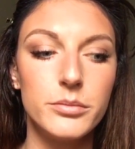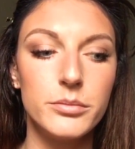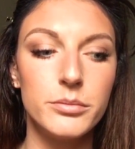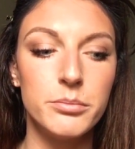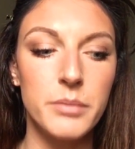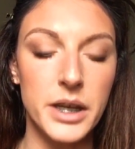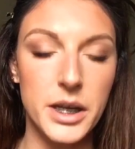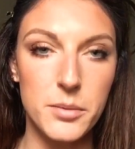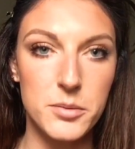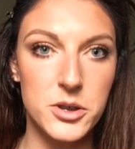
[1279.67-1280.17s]

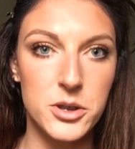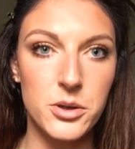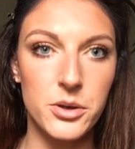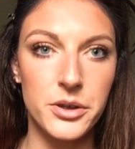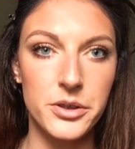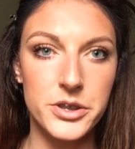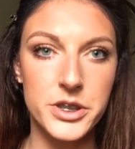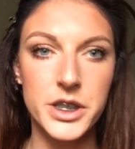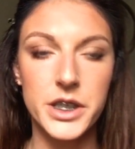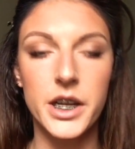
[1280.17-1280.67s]
makeup
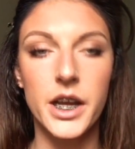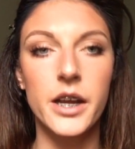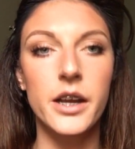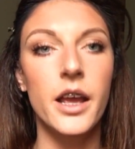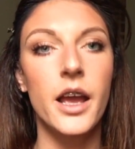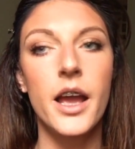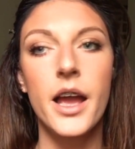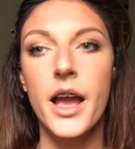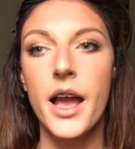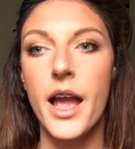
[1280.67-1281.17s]
tutorial she did,
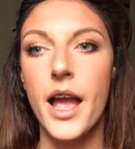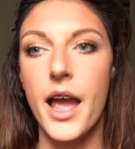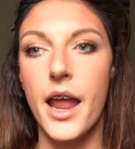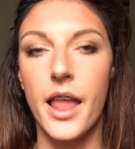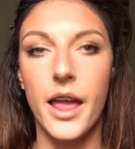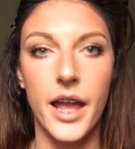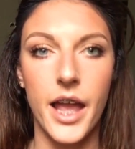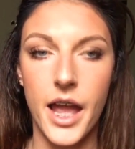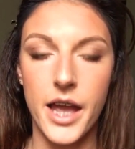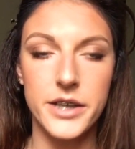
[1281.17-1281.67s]
and
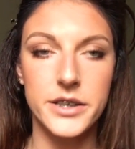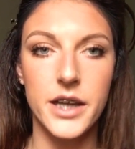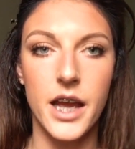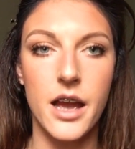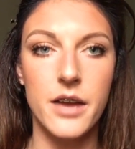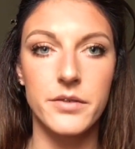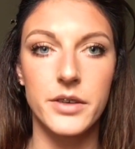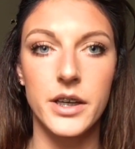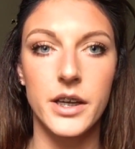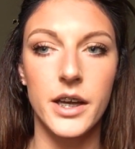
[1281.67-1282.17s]
I had to
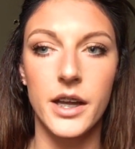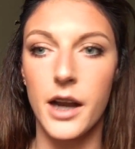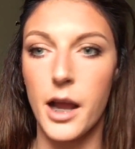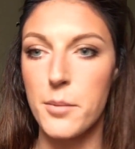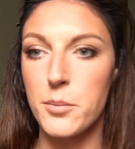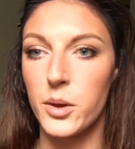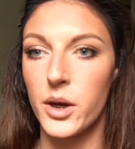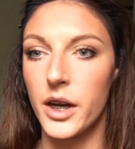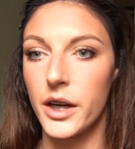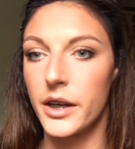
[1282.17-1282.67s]
have it, and I
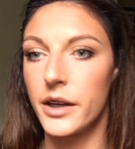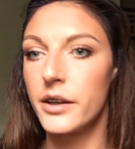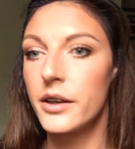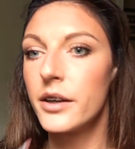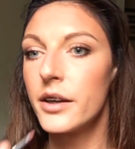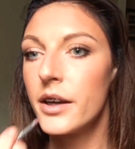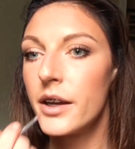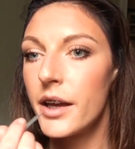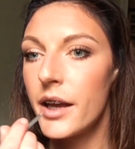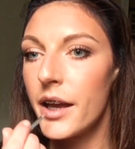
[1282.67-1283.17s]
bought it.
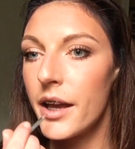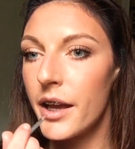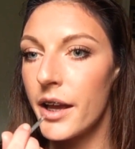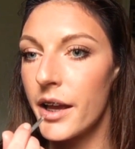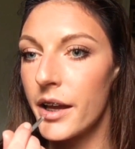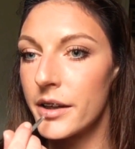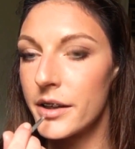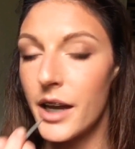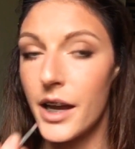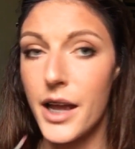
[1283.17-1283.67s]

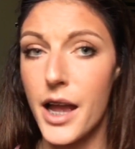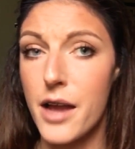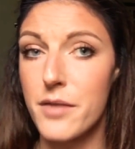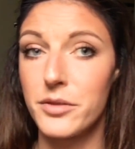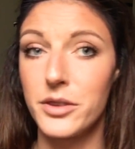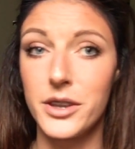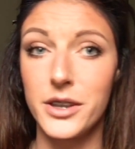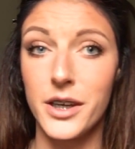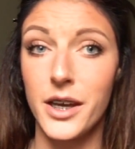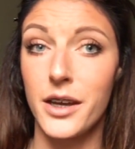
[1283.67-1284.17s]
And I
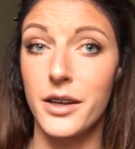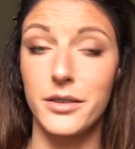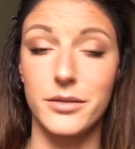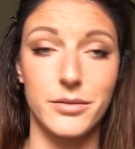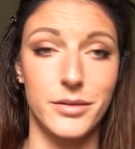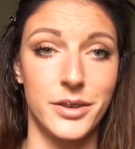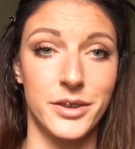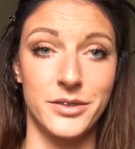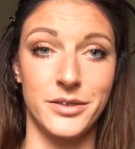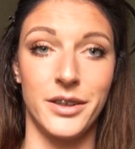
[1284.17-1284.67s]

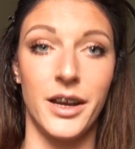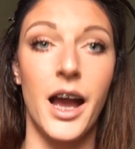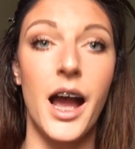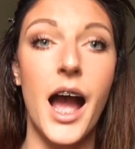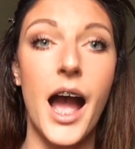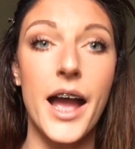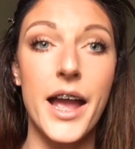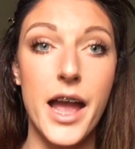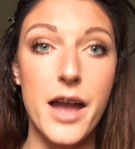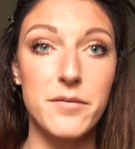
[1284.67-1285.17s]

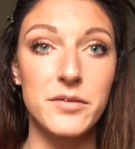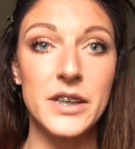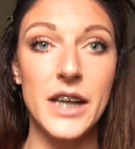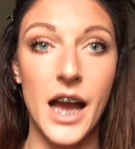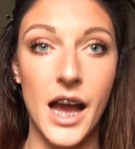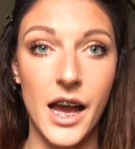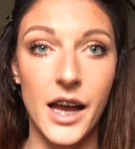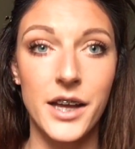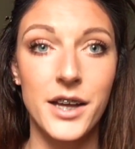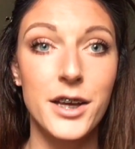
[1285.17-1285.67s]
have
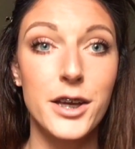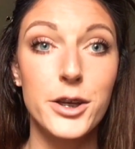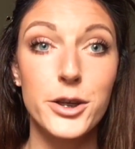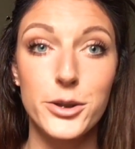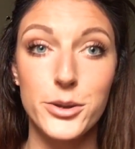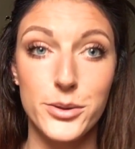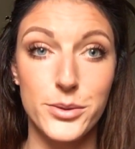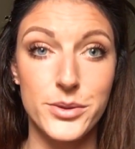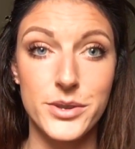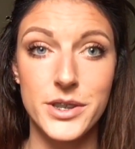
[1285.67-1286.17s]
not
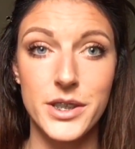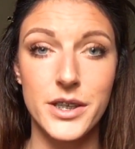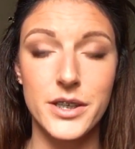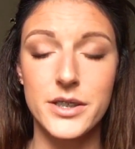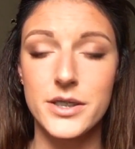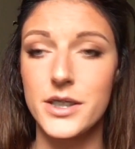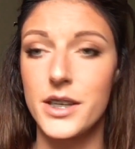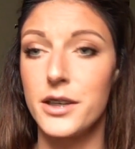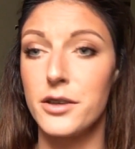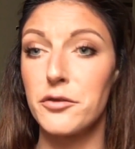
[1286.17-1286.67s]
used
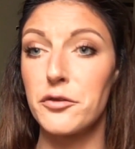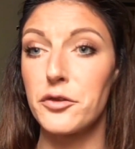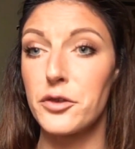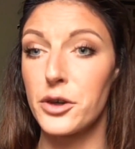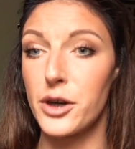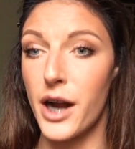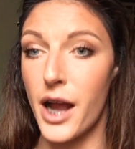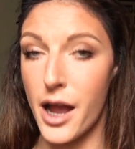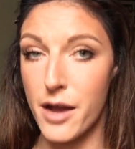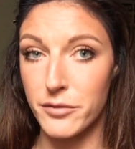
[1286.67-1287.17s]
this in
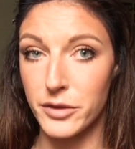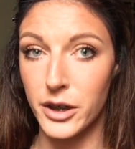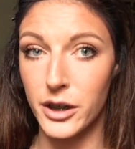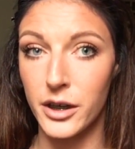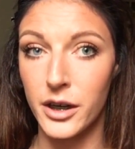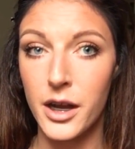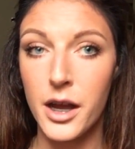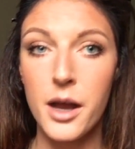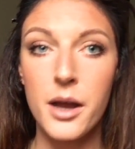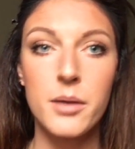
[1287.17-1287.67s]
forever.
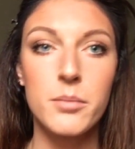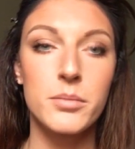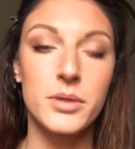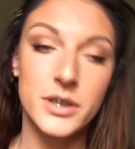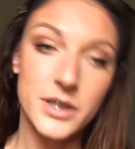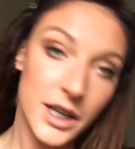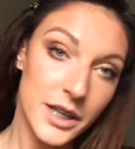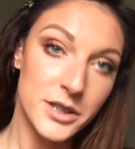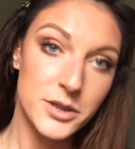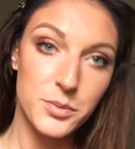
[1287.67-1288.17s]
But
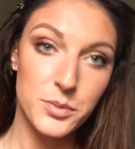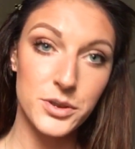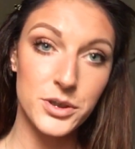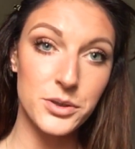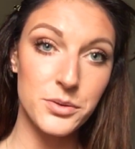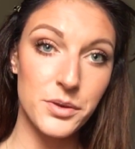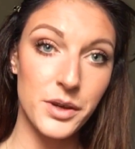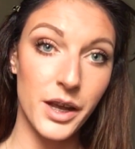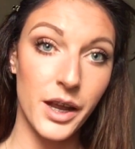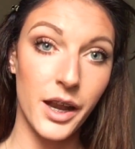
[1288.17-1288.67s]
since we're
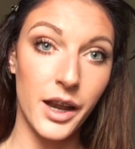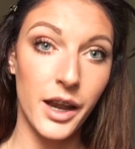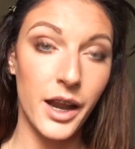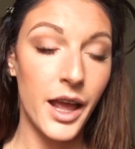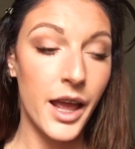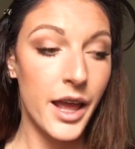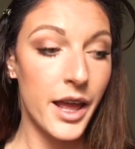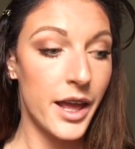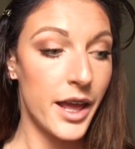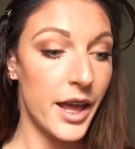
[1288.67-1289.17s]
doing
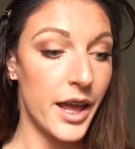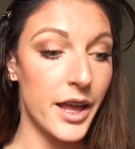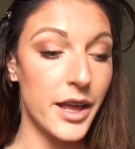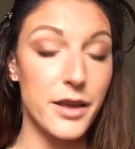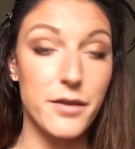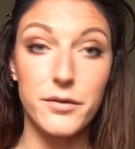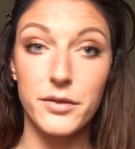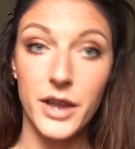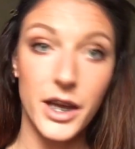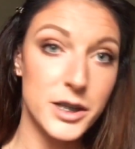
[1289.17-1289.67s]

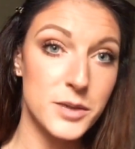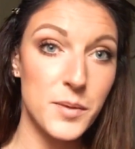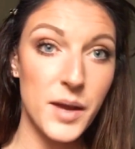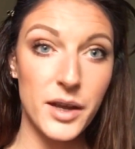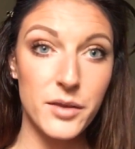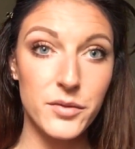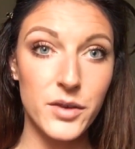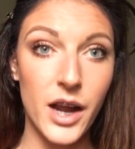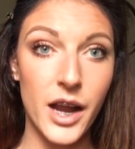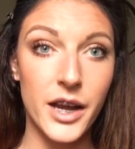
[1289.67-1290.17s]
a
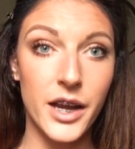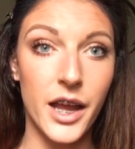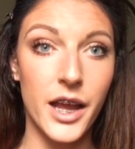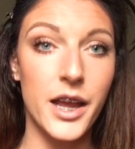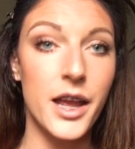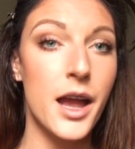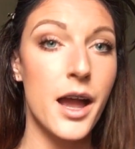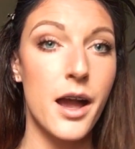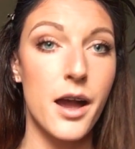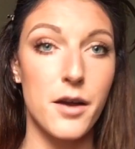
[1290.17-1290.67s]
Flashback
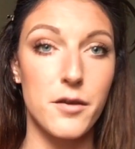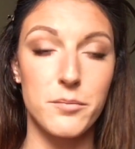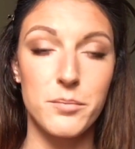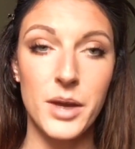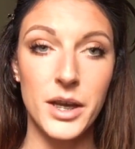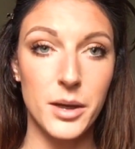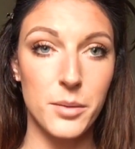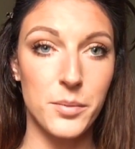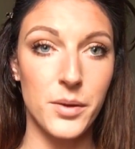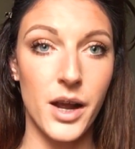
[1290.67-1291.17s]
Friday of
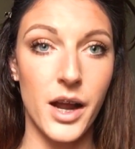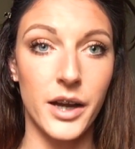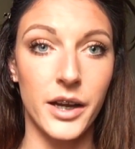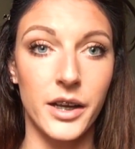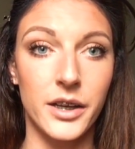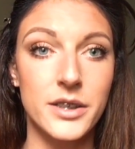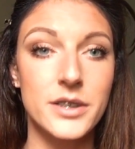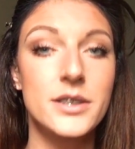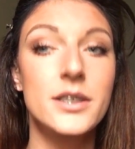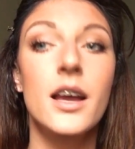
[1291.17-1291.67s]
makeup
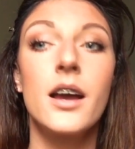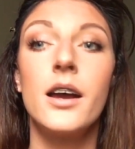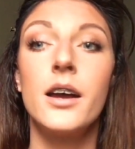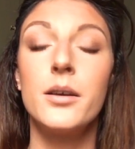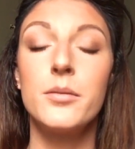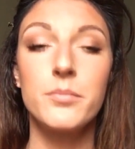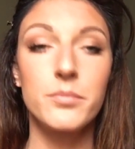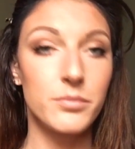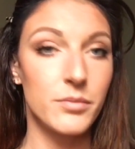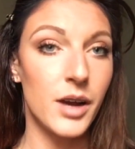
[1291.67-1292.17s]
products,
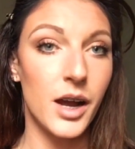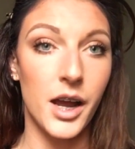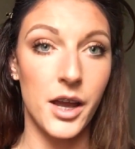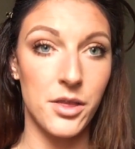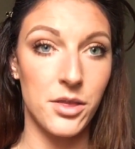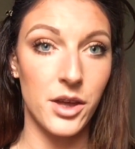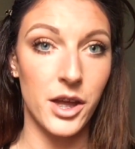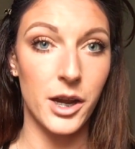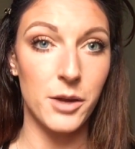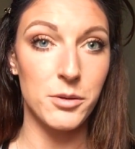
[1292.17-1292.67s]
I
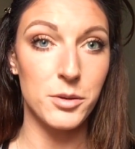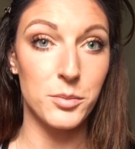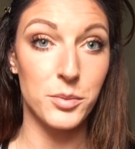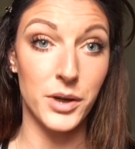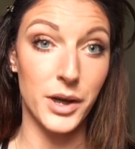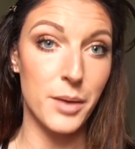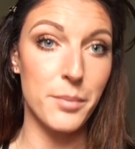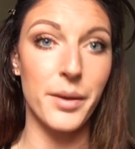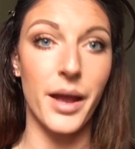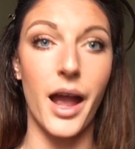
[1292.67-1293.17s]
thought I would
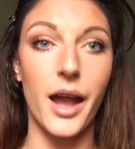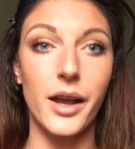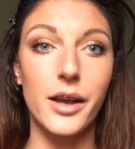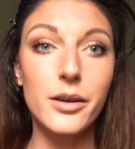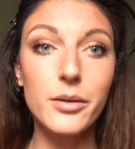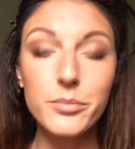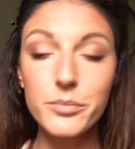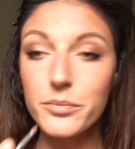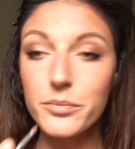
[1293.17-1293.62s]
bring it back.